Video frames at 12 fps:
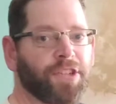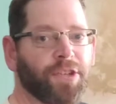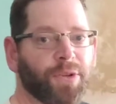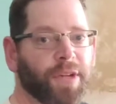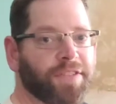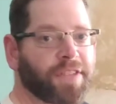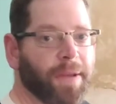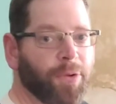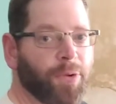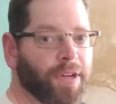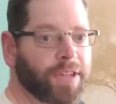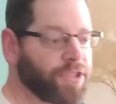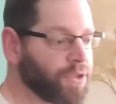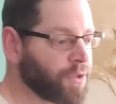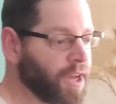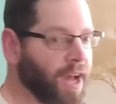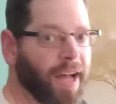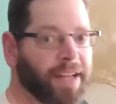to do is I'm going to
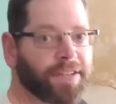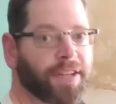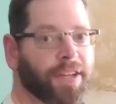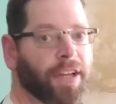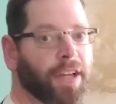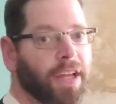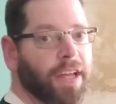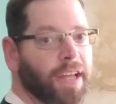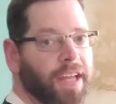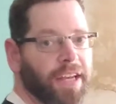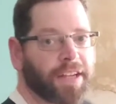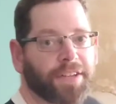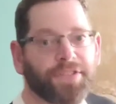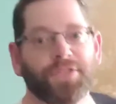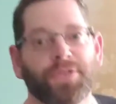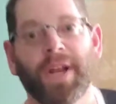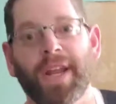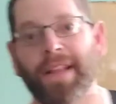cut in a
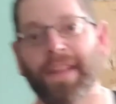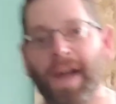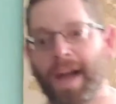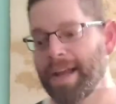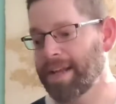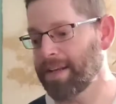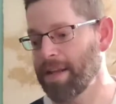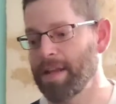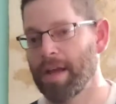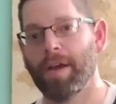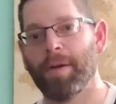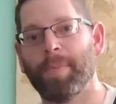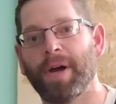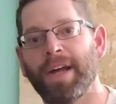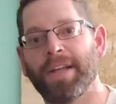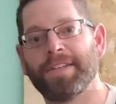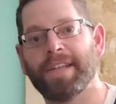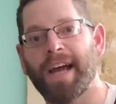straight line,
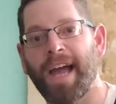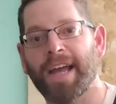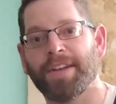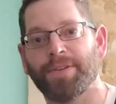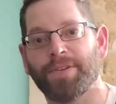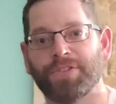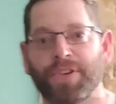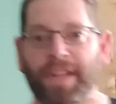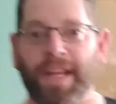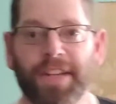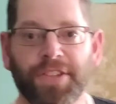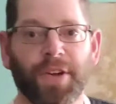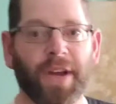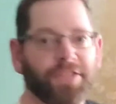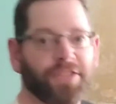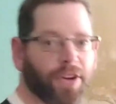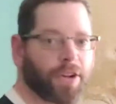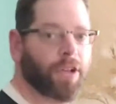but a diagonal straight line. So I
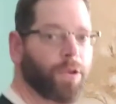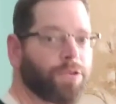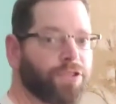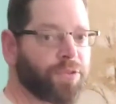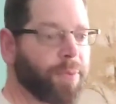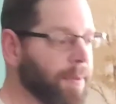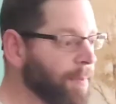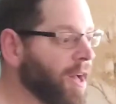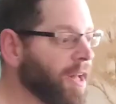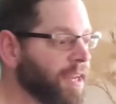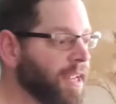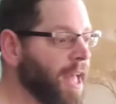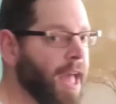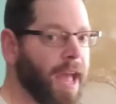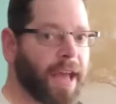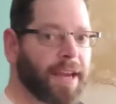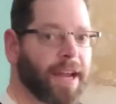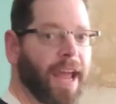start close to my body
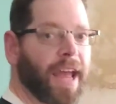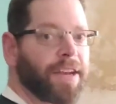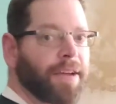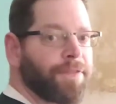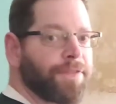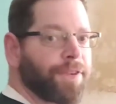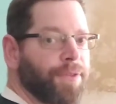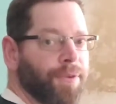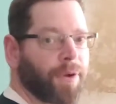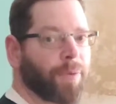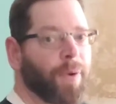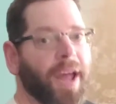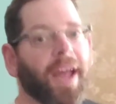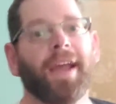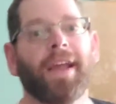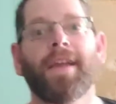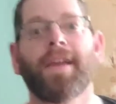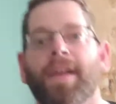and I end up further
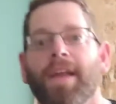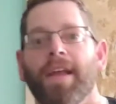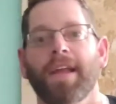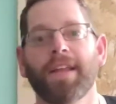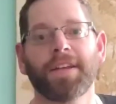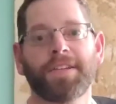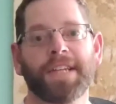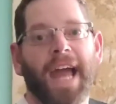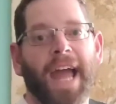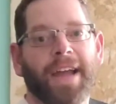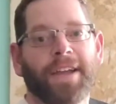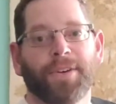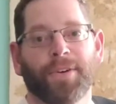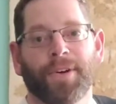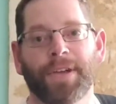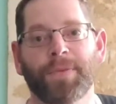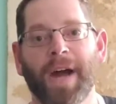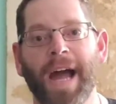away in a
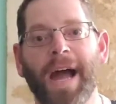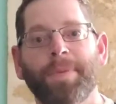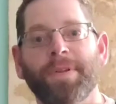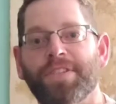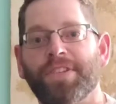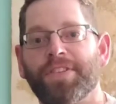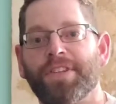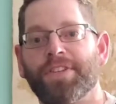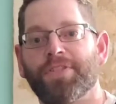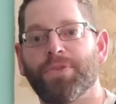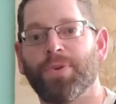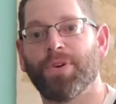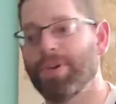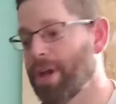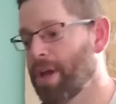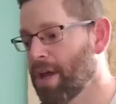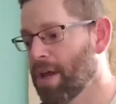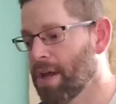diagonal. And what happens is the sword